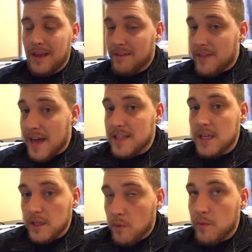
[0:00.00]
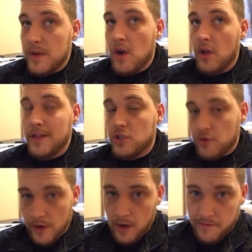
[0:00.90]
If that is what we call a
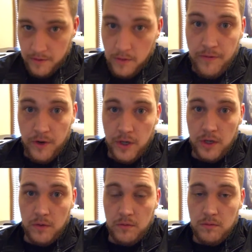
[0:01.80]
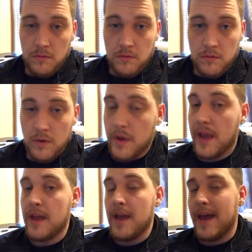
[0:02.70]
trigger food for you,
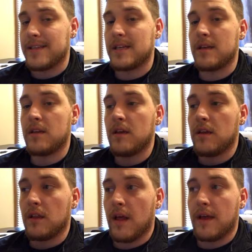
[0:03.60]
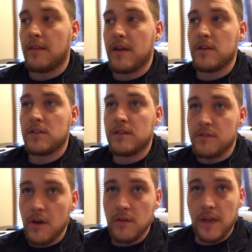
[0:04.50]
okay? As in, let's
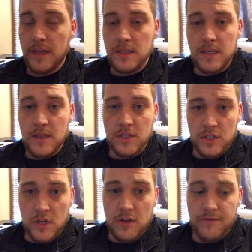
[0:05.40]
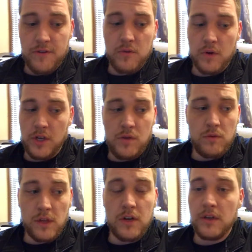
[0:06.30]
say there's a certain food where
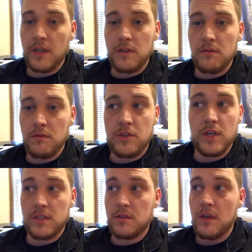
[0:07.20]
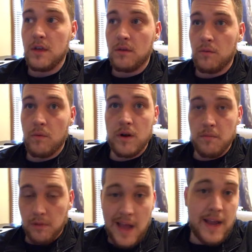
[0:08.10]
you literally just want
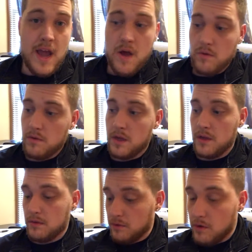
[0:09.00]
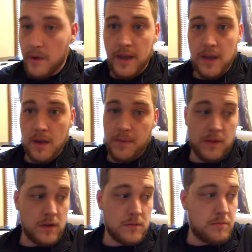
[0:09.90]
to black out and you wake up
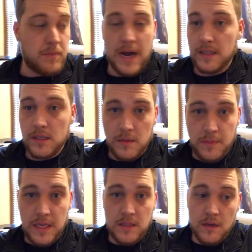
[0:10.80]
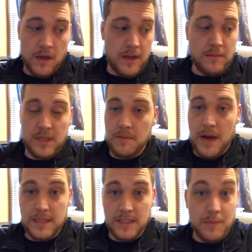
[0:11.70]
and there's boxes of pizza, empty
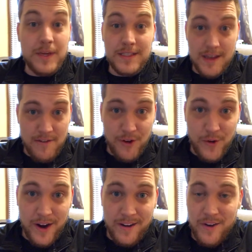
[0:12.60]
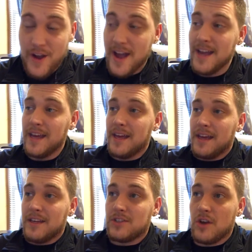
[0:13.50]
boxes of pizza everywhere, okay?
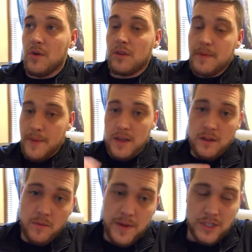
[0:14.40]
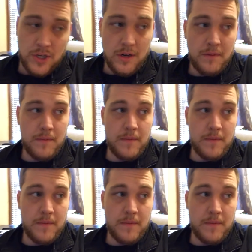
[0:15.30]
So let me paint you a little picture.